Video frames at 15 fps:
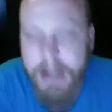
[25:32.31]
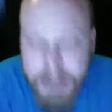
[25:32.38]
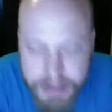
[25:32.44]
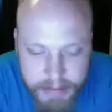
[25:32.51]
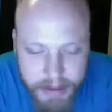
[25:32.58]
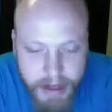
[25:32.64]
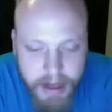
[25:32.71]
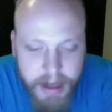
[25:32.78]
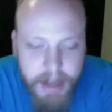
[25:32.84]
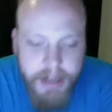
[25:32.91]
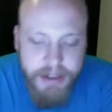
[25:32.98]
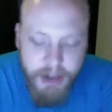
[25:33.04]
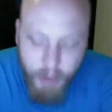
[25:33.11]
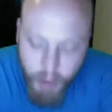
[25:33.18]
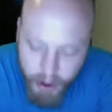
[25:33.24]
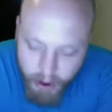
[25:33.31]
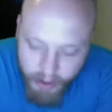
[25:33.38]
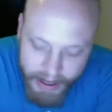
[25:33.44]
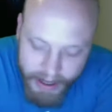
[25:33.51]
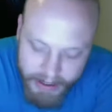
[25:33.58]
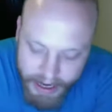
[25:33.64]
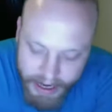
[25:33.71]
So I want all that to happen.
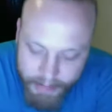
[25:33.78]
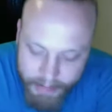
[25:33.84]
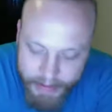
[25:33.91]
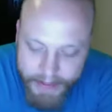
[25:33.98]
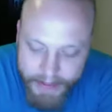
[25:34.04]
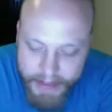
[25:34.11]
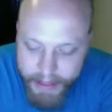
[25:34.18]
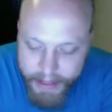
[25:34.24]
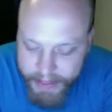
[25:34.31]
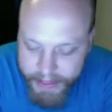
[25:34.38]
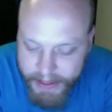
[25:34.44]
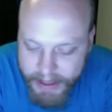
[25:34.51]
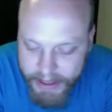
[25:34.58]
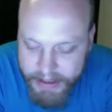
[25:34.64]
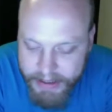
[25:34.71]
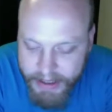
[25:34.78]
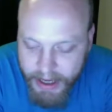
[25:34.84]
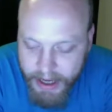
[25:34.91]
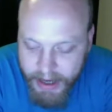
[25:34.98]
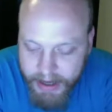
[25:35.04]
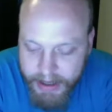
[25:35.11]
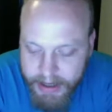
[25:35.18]
And the other thing is,
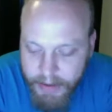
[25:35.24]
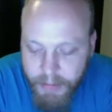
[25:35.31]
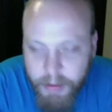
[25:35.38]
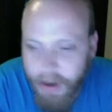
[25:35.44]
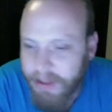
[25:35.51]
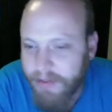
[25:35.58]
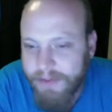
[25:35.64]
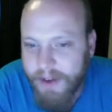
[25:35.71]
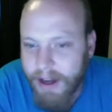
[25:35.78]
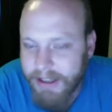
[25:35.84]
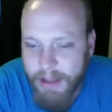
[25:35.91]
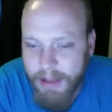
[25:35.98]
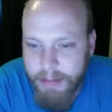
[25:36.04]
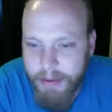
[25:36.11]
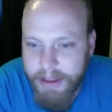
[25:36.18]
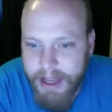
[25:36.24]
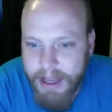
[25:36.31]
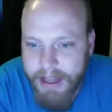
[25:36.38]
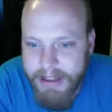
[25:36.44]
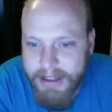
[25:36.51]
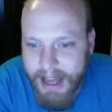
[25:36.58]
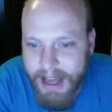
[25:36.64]
what the fuck's up with King's
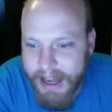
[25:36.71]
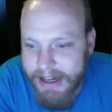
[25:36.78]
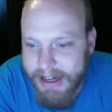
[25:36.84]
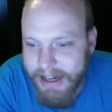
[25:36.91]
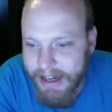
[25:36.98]
Landing?